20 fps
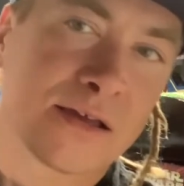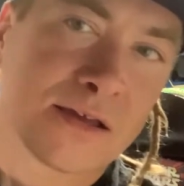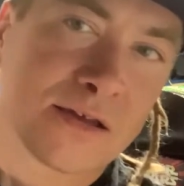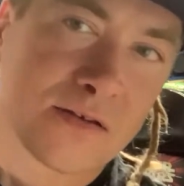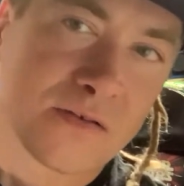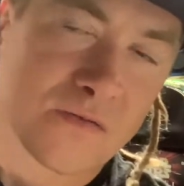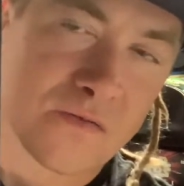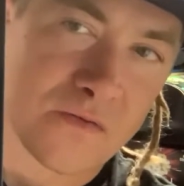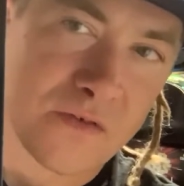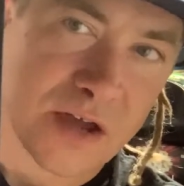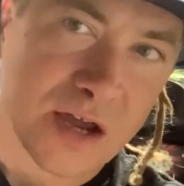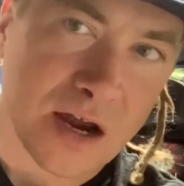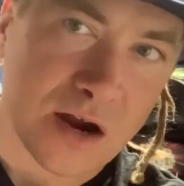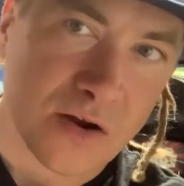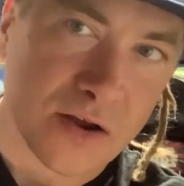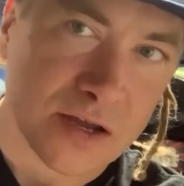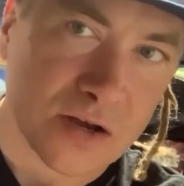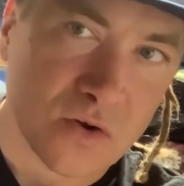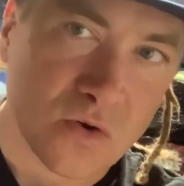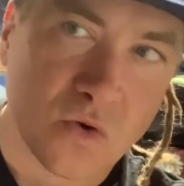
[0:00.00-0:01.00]

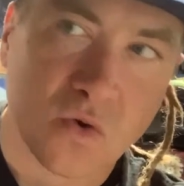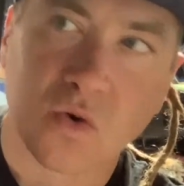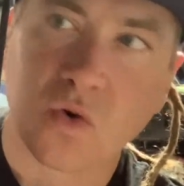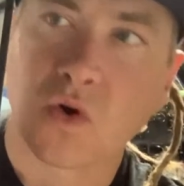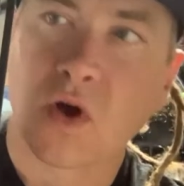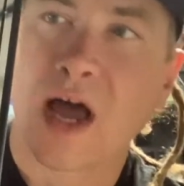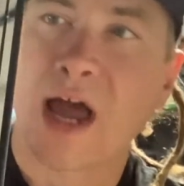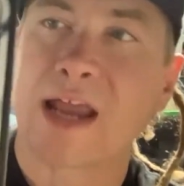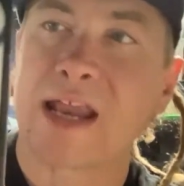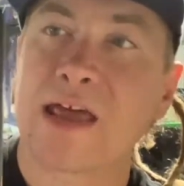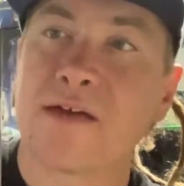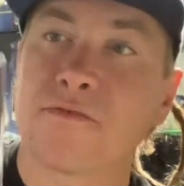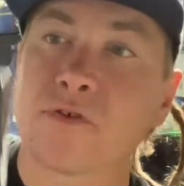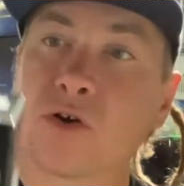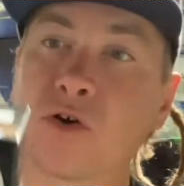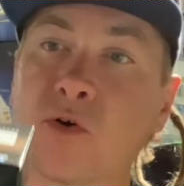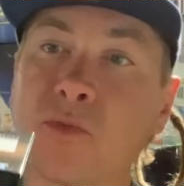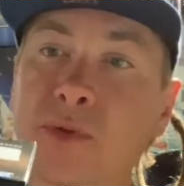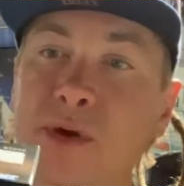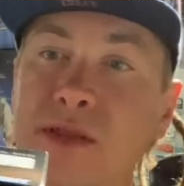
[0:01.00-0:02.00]
Very cool. I never
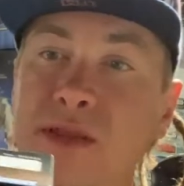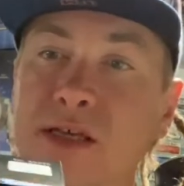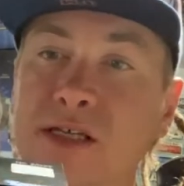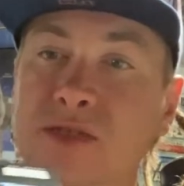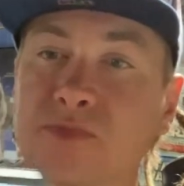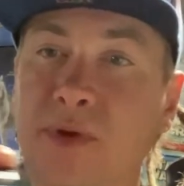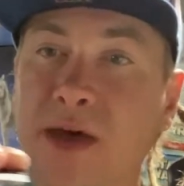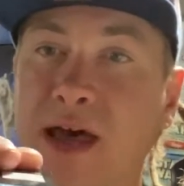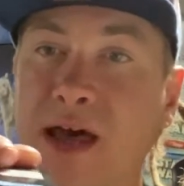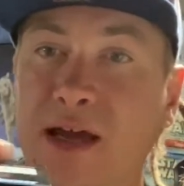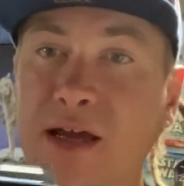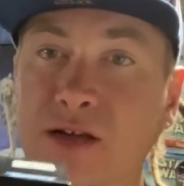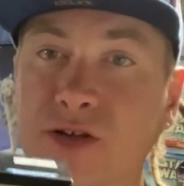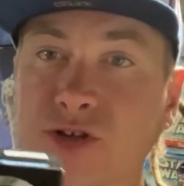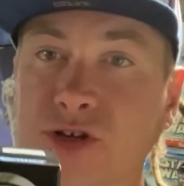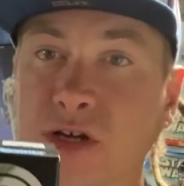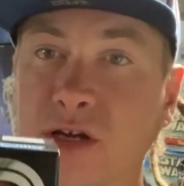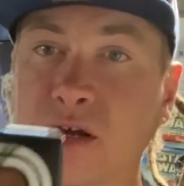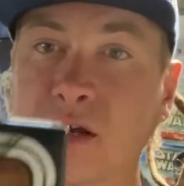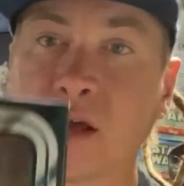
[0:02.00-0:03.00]
opened this package.